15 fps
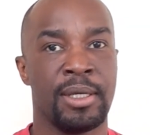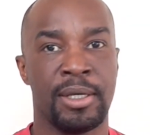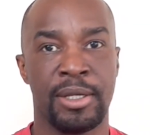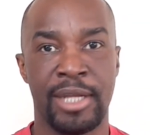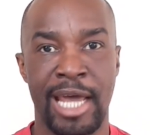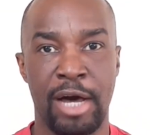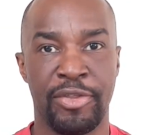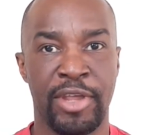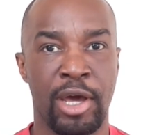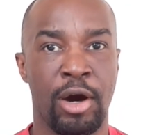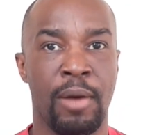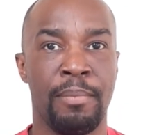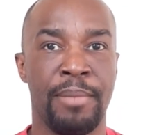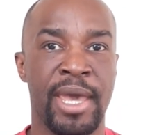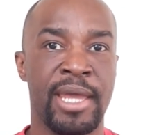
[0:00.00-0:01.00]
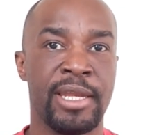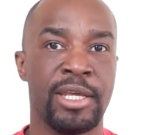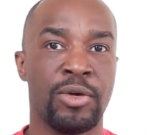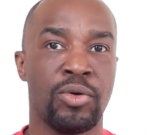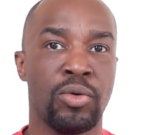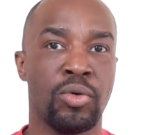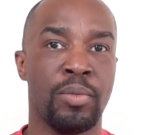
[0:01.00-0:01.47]
Now, there are
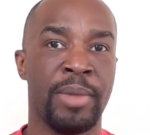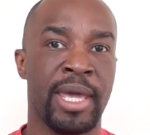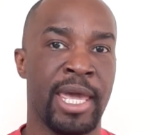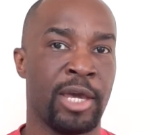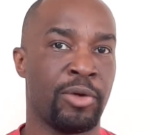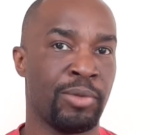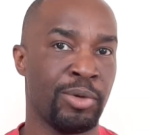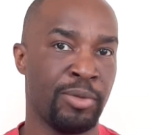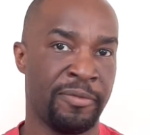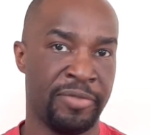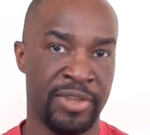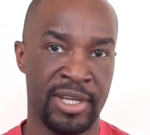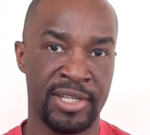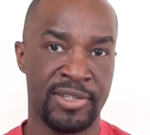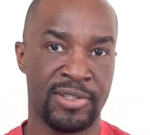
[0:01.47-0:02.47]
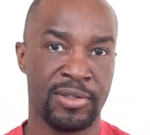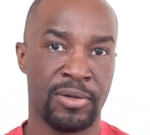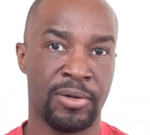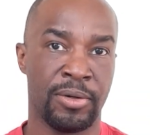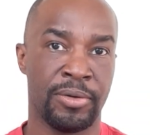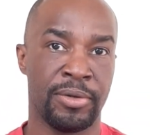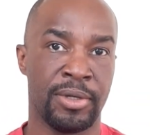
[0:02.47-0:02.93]
many who may agree with this
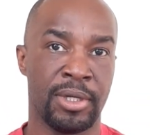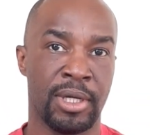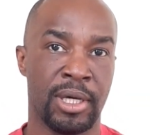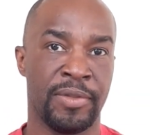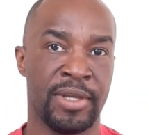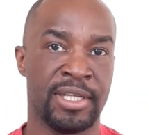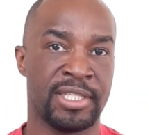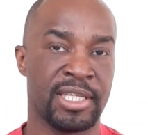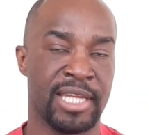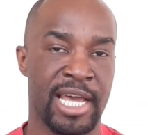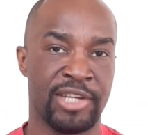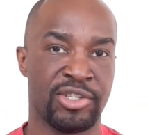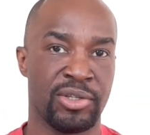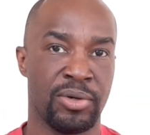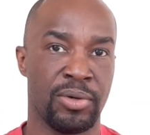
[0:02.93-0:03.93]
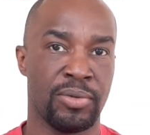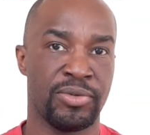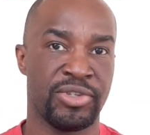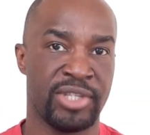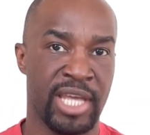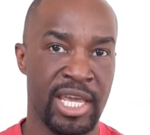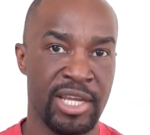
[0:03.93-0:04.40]
on the international
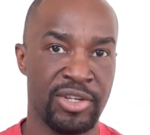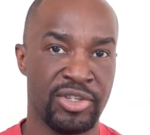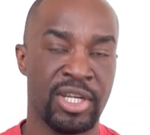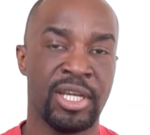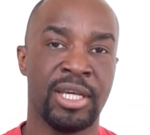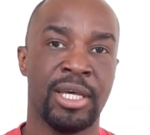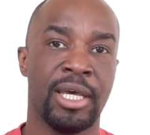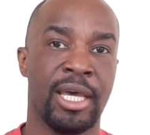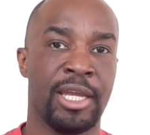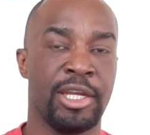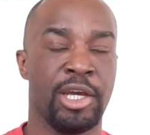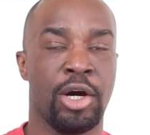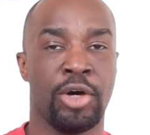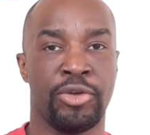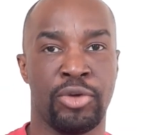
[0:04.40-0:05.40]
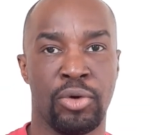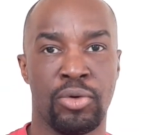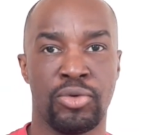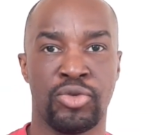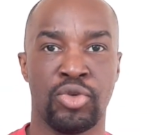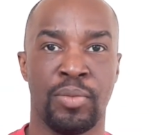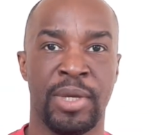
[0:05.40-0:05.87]
stage, and there are
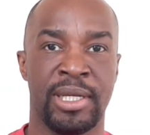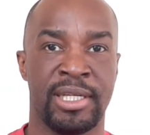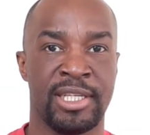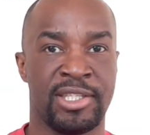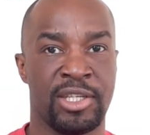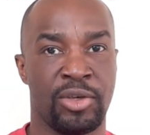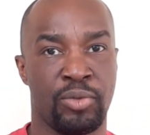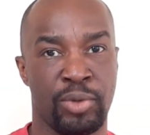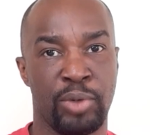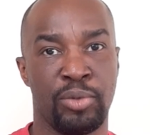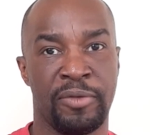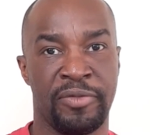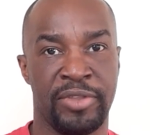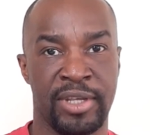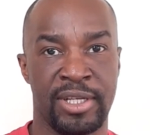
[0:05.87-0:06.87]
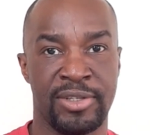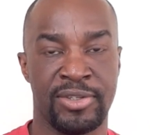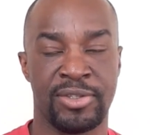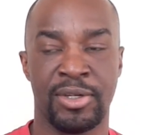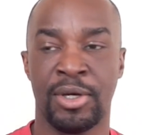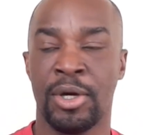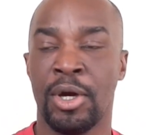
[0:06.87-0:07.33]
those who may disagree with
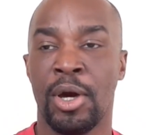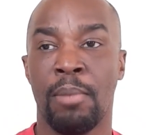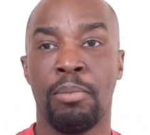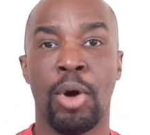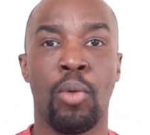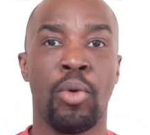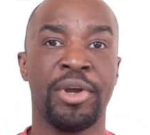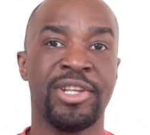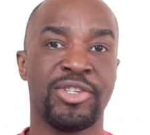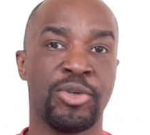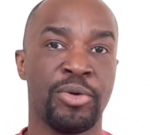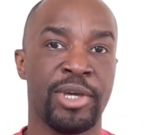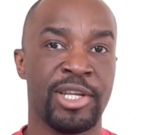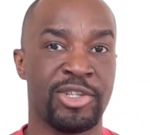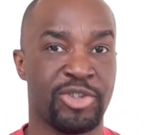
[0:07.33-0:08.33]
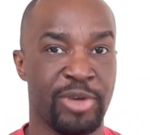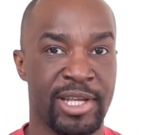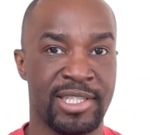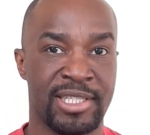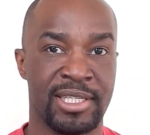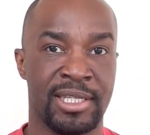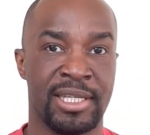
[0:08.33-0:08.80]
this. But what is so
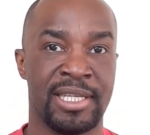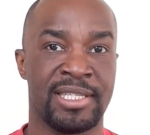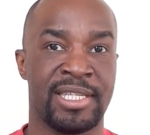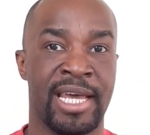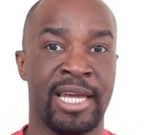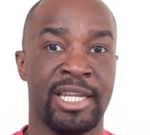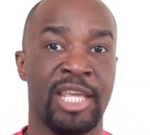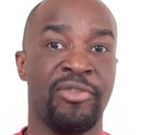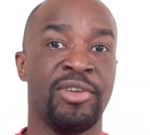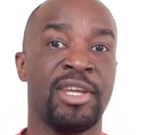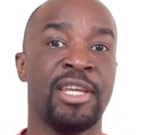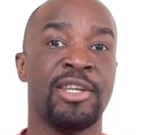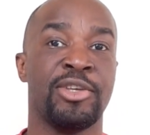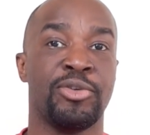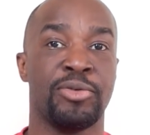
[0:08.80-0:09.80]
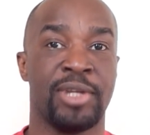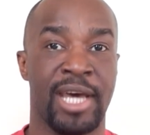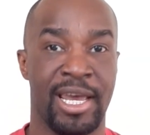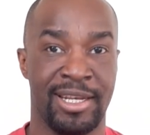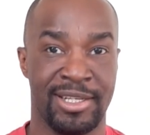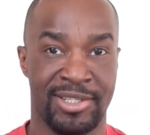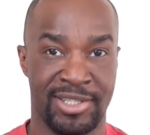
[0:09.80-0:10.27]
interesting is that even in the
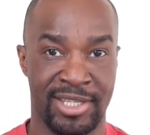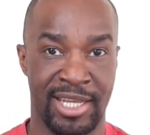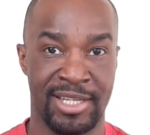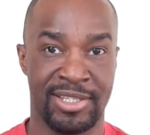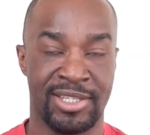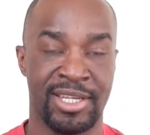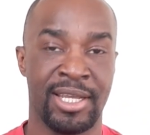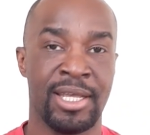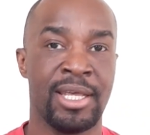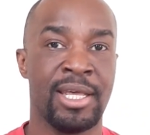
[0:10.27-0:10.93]
United States,